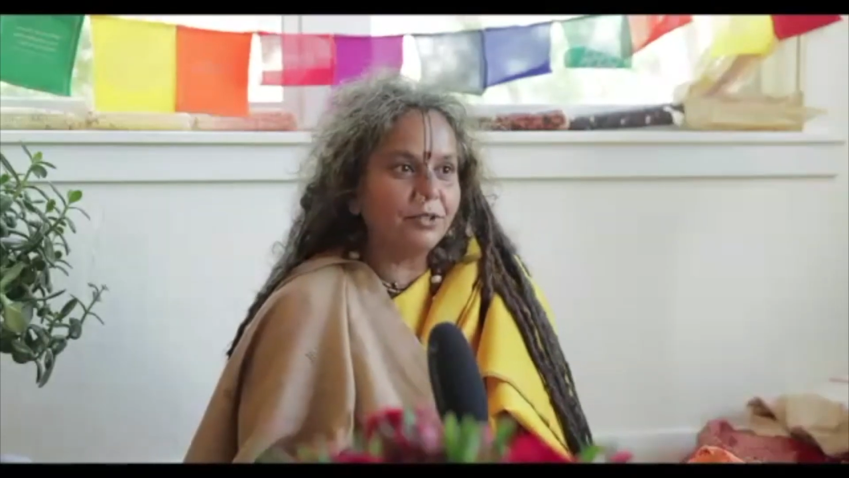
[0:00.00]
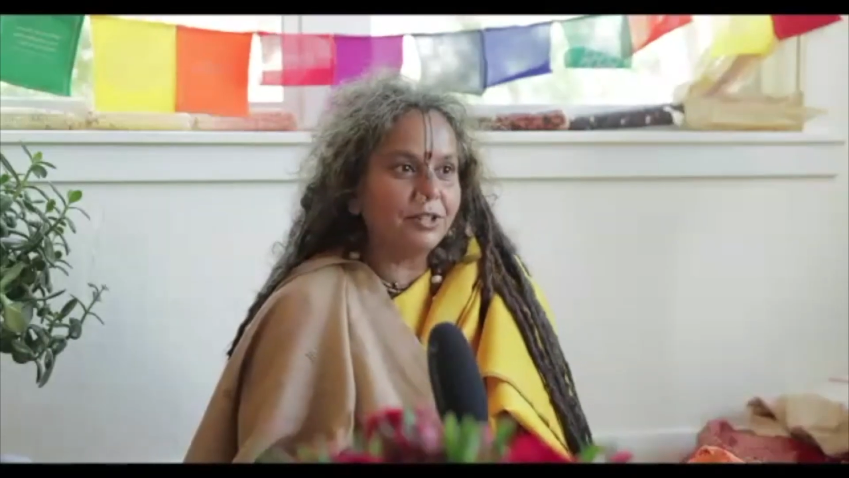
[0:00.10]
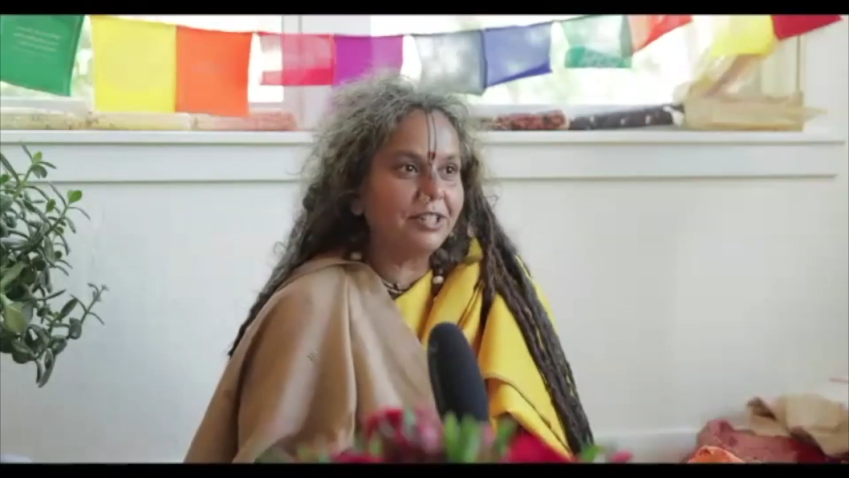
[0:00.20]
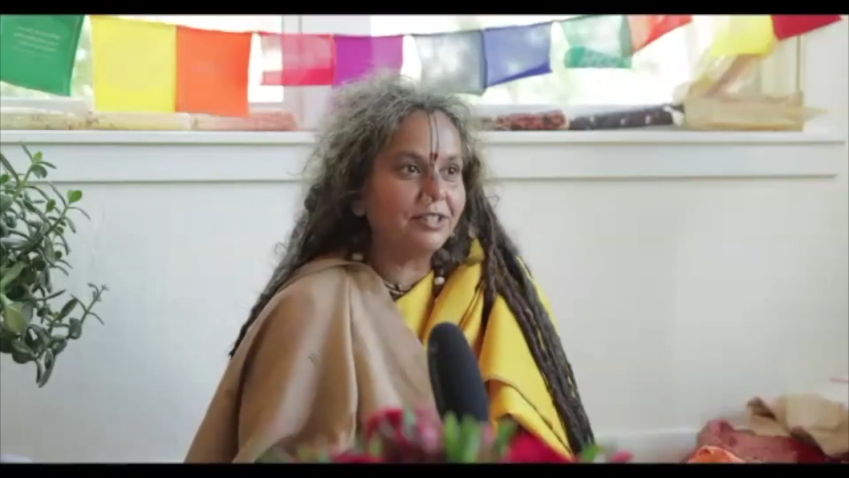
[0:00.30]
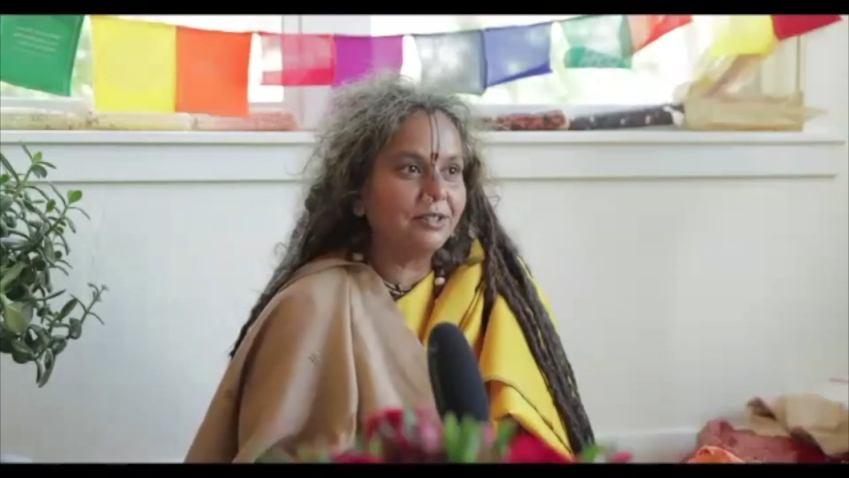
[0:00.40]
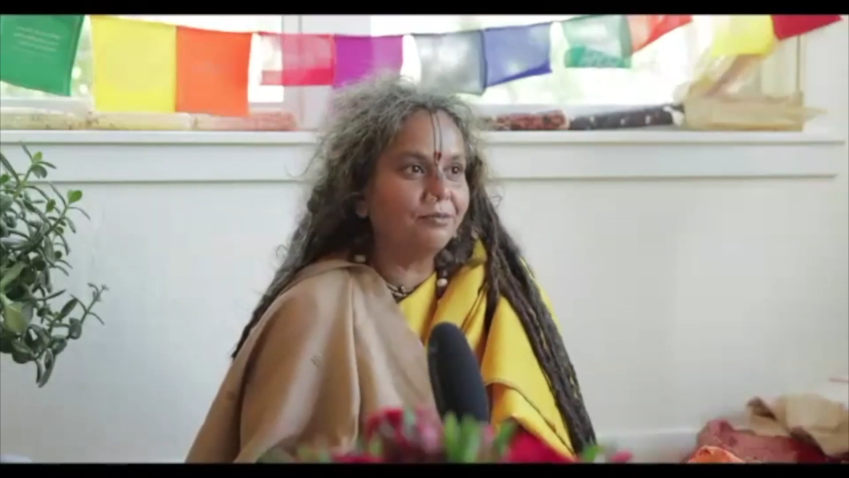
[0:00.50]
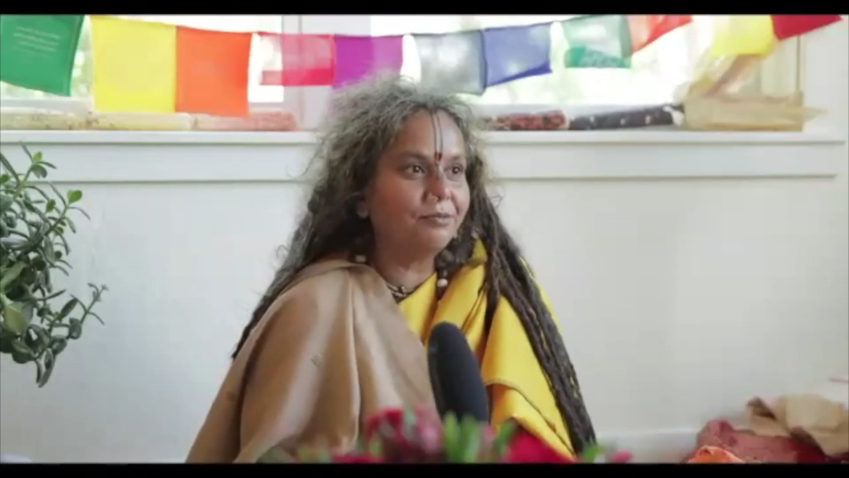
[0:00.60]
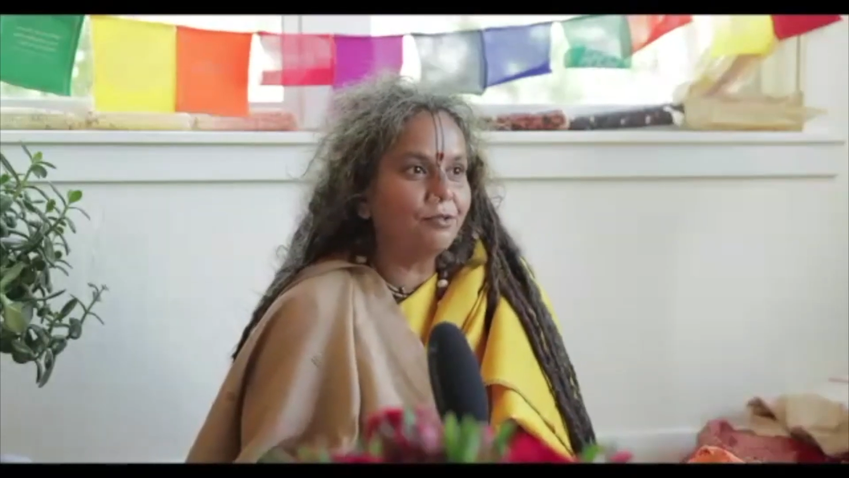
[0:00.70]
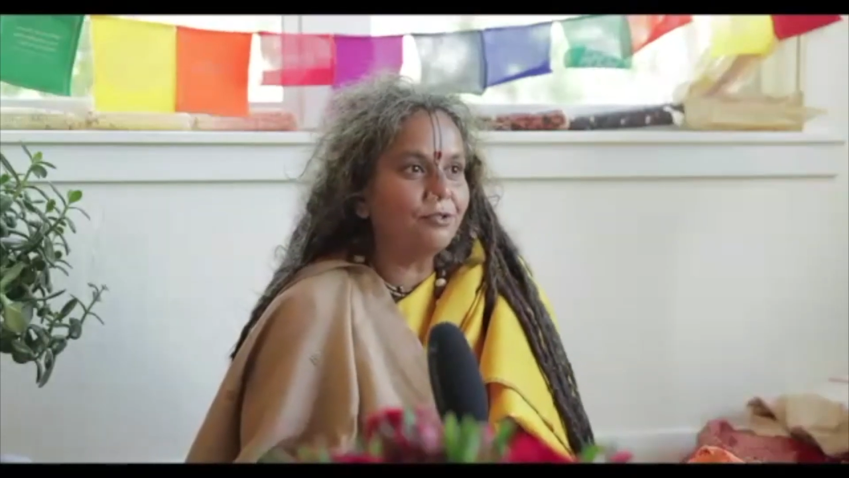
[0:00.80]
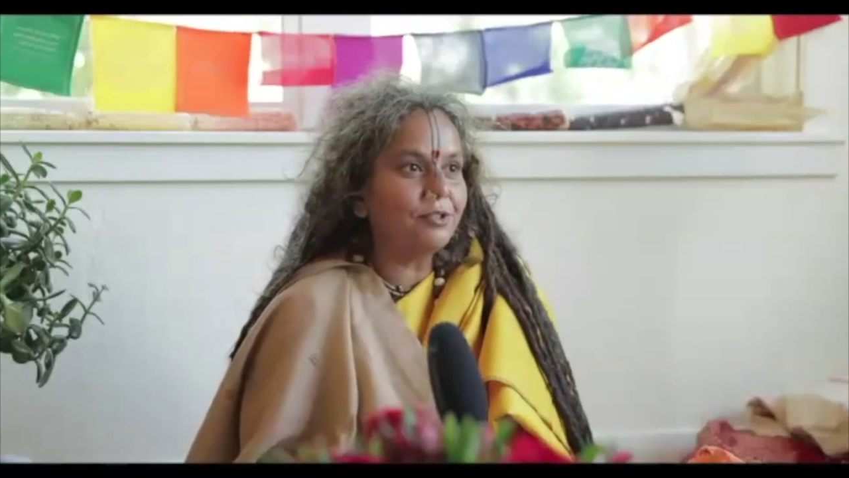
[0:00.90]
With his
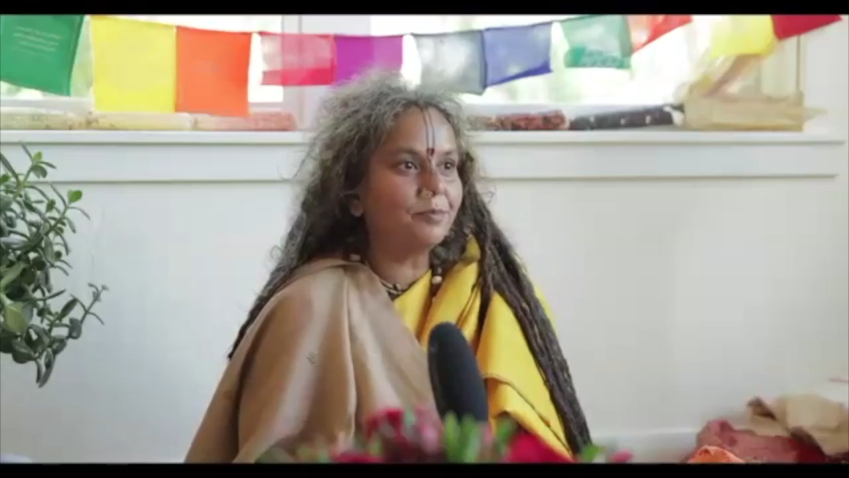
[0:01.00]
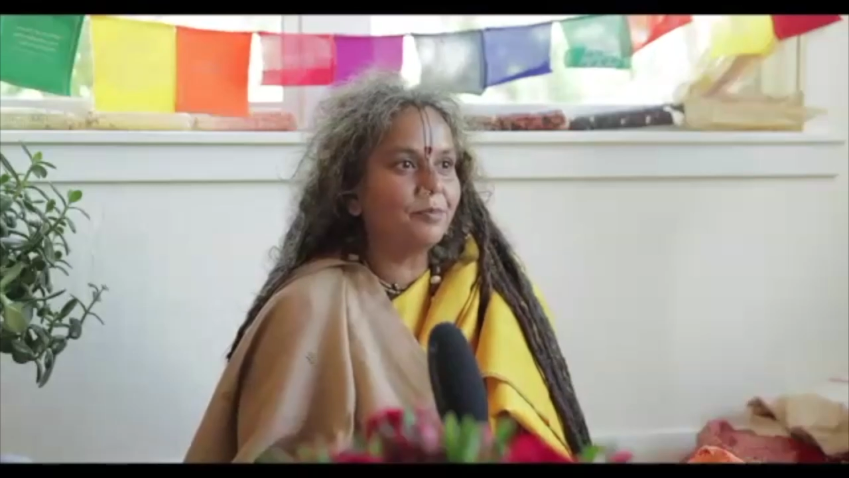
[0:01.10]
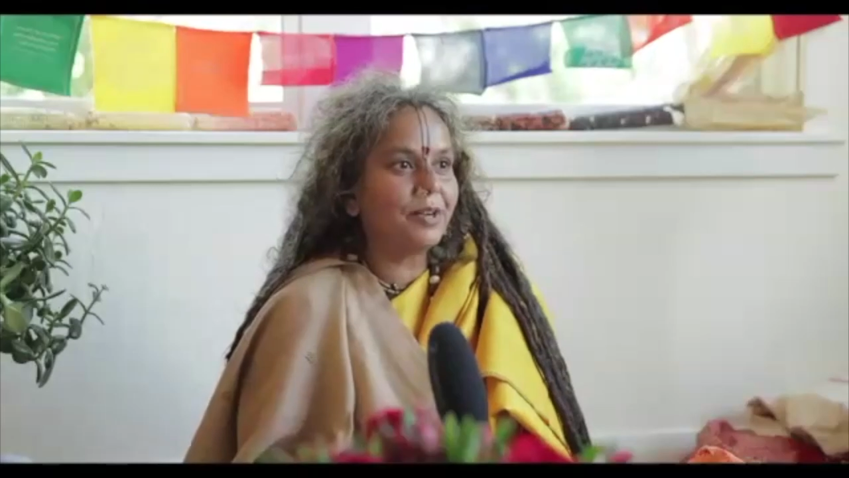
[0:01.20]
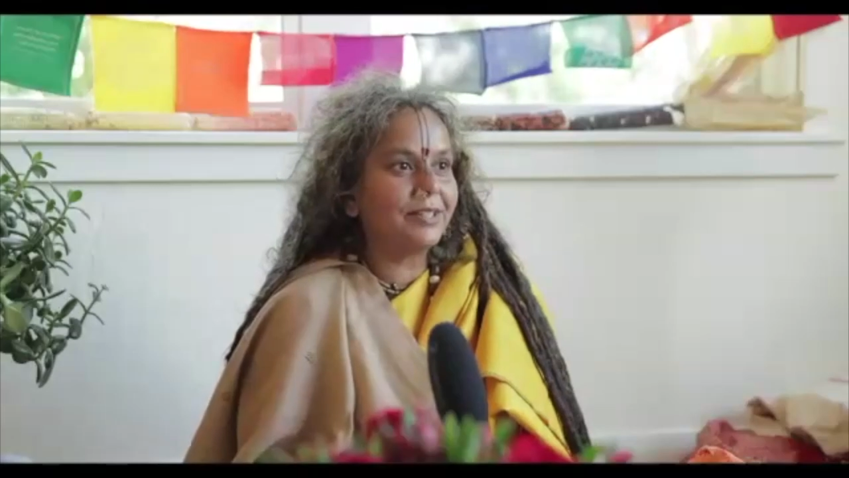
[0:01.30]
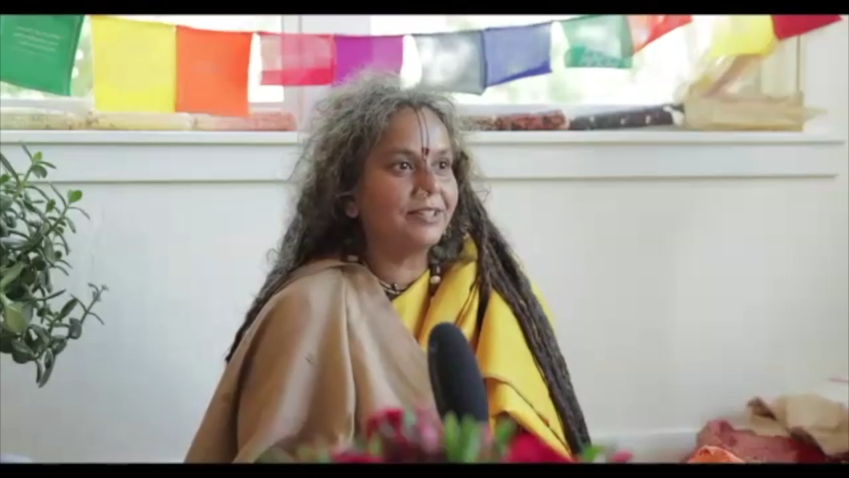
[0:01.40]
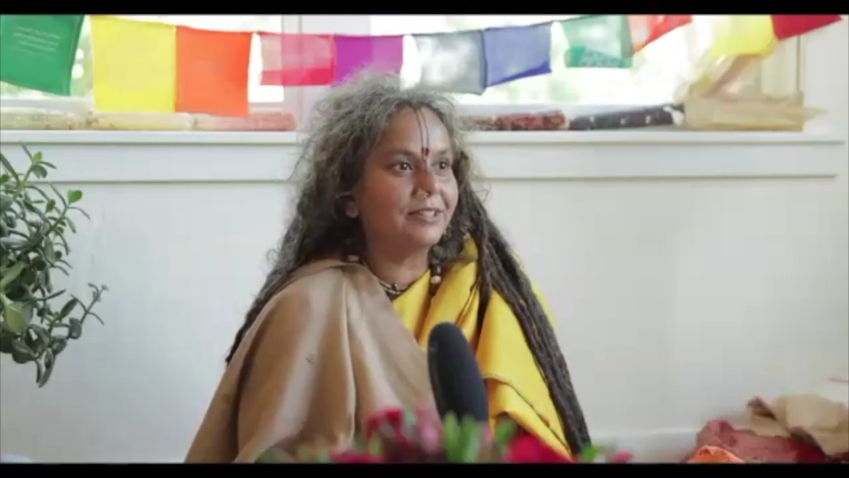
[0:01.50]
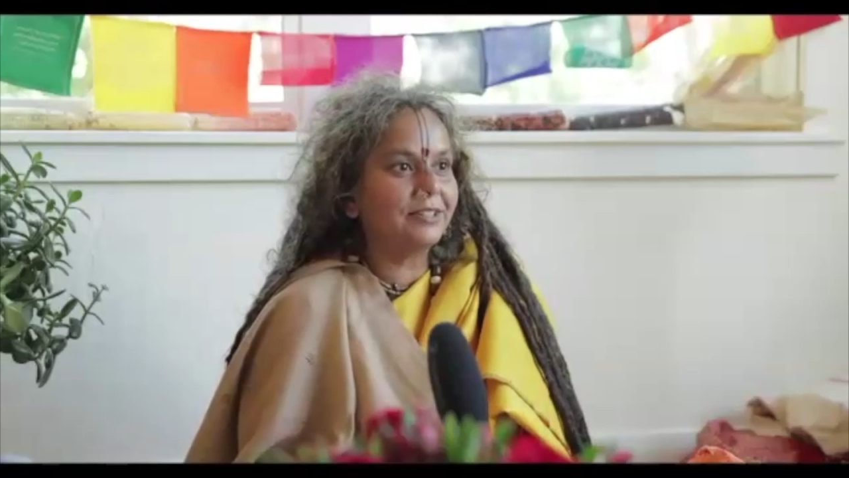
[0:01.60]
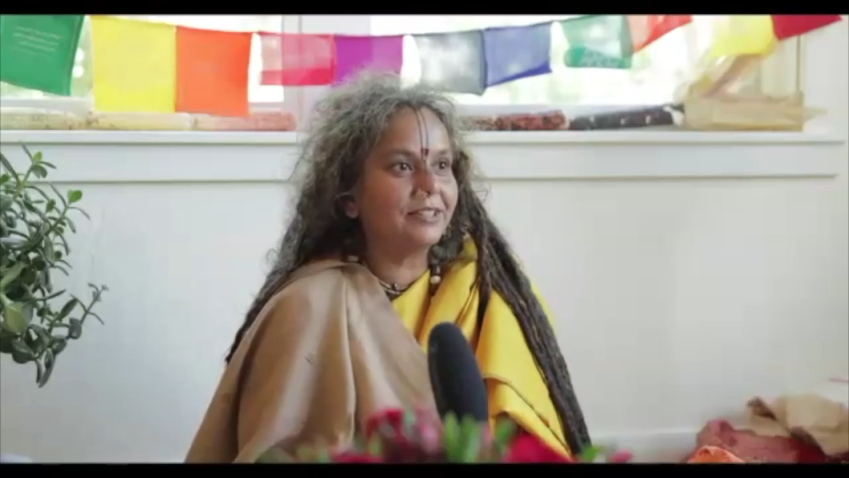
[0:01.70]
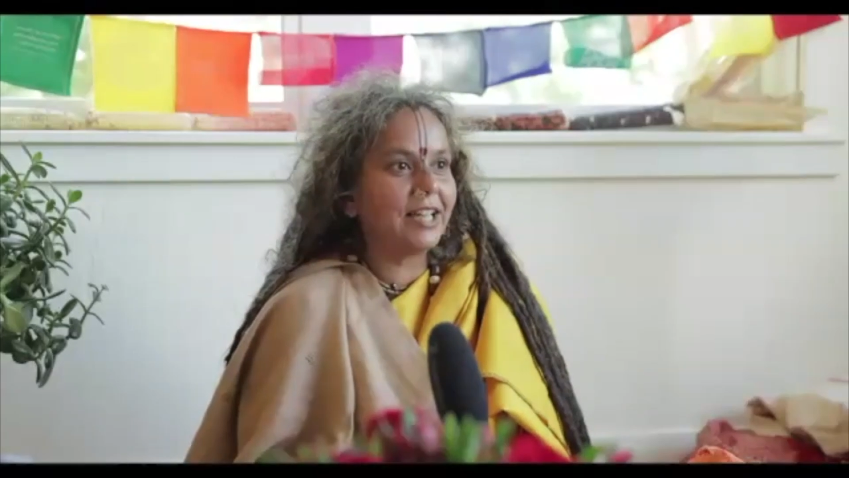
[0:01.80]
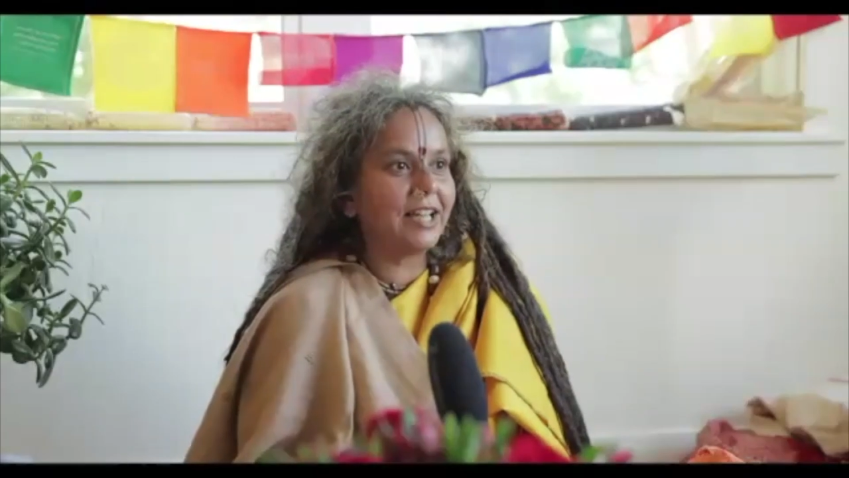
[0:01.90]
full presence